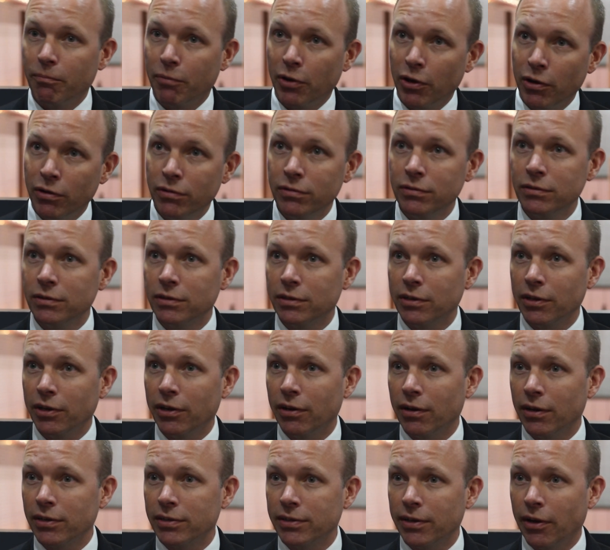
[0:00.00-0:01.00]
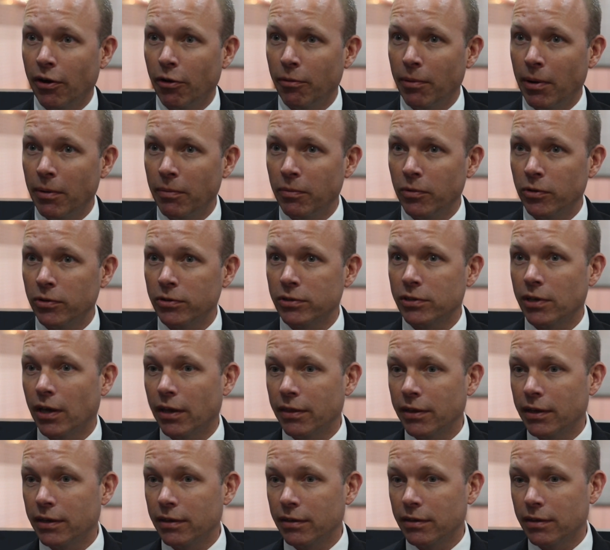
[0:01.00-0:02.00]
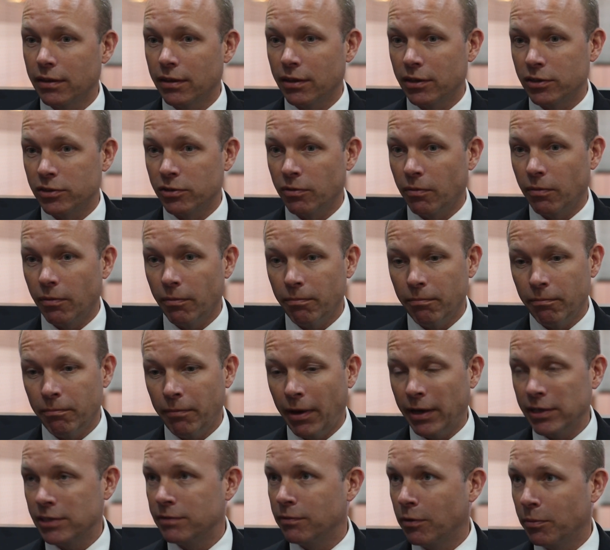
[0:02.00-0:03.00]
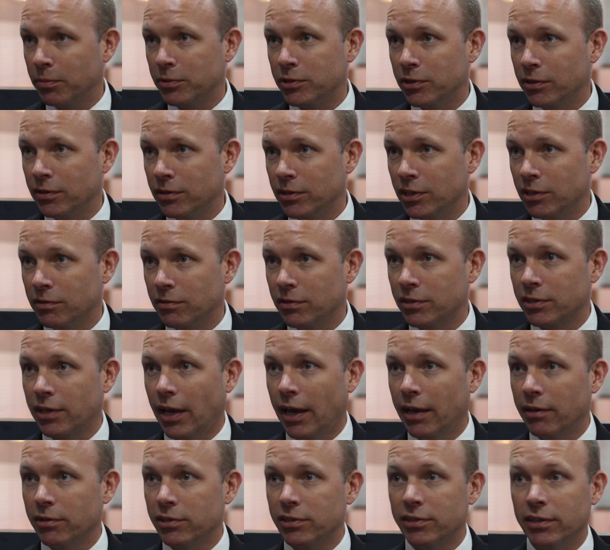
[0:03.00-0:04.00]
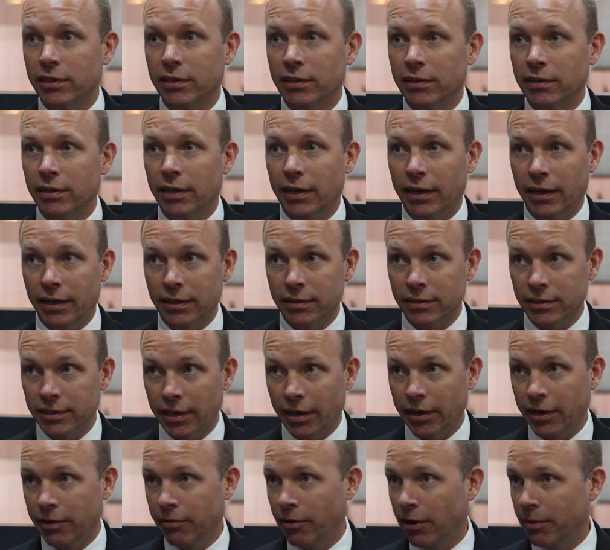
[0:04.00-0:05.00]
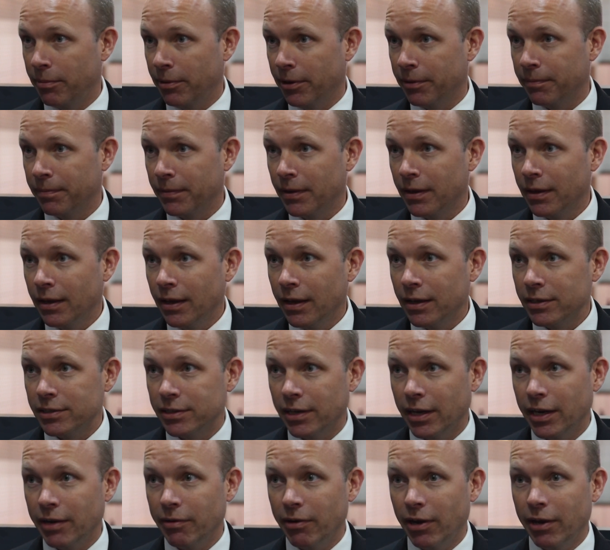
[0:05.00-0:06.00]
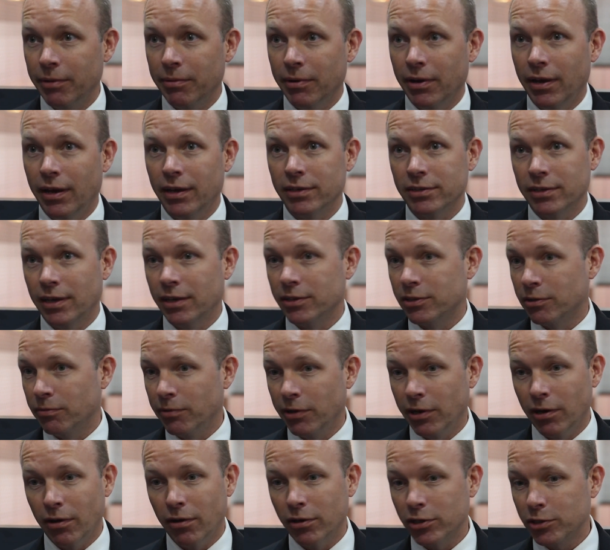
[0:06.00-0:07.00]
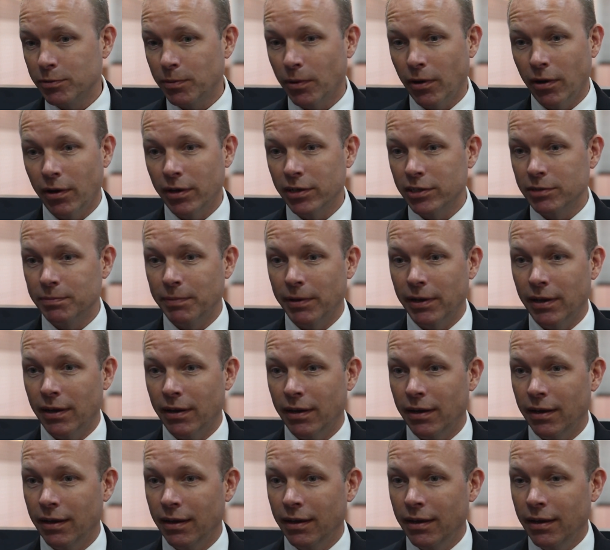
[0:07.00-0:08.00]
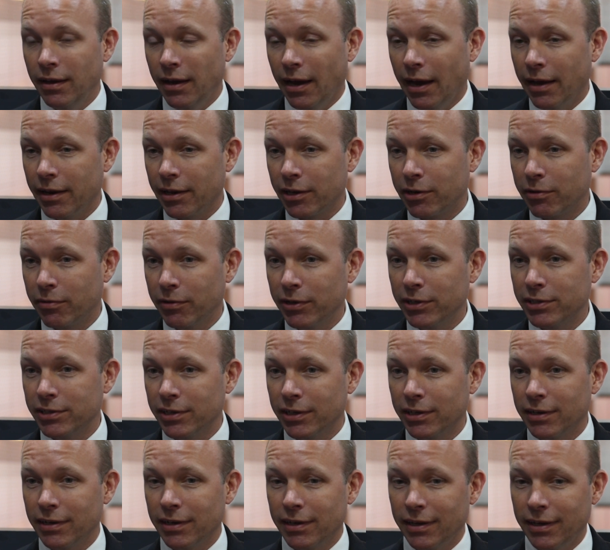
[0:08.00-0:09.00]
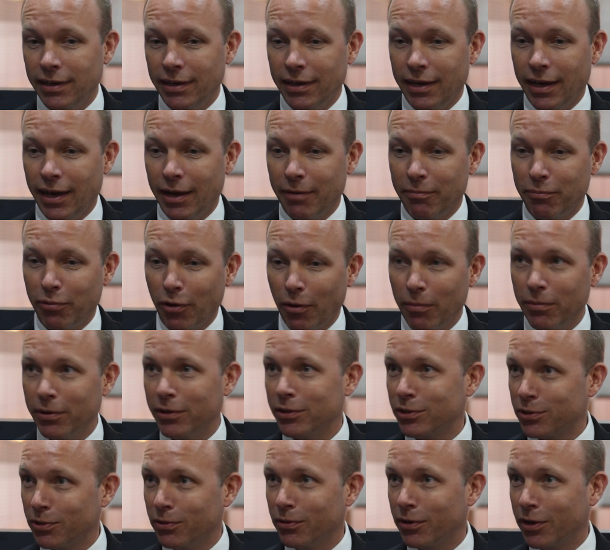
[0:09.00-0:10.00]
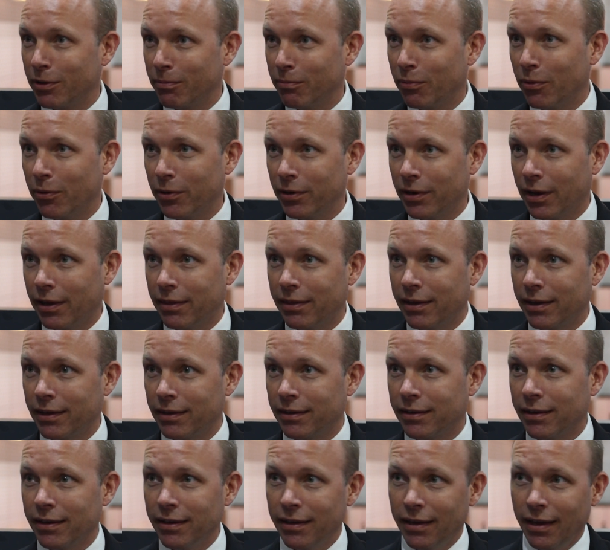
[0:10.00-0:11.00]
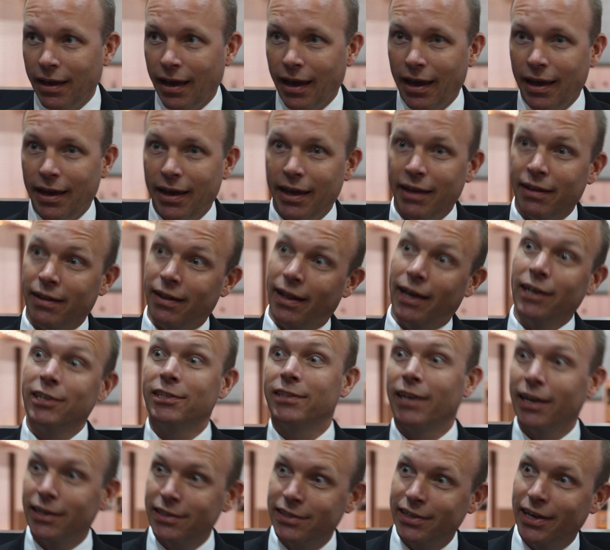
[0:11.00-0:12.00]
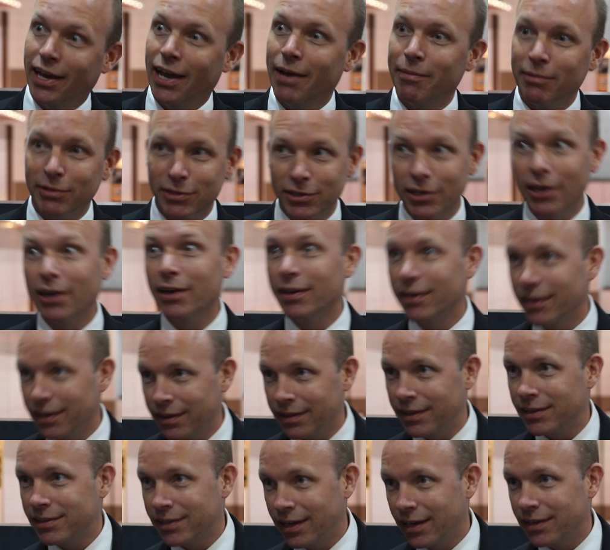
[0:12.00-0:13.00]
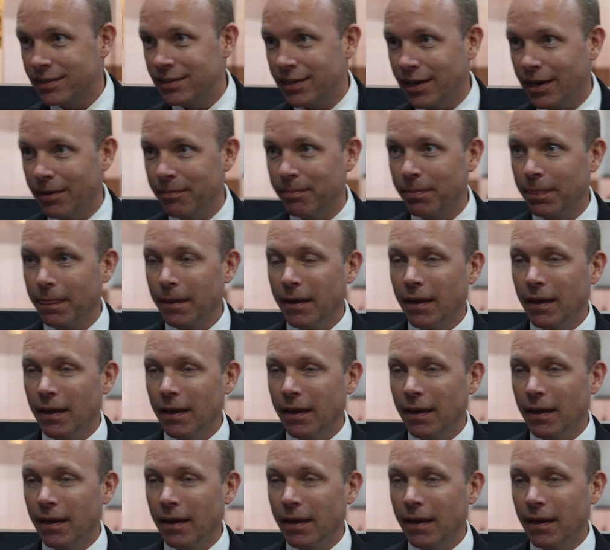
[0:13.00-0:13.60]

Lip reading: Beyond the United Arab Emirates, I think there's massive opportunities for scale still in Saudi Arabia. Saudi Arabia is a real hotspot. It's been an increasingly prominent talking point, I think, in the last ATM and certainly at this ATM.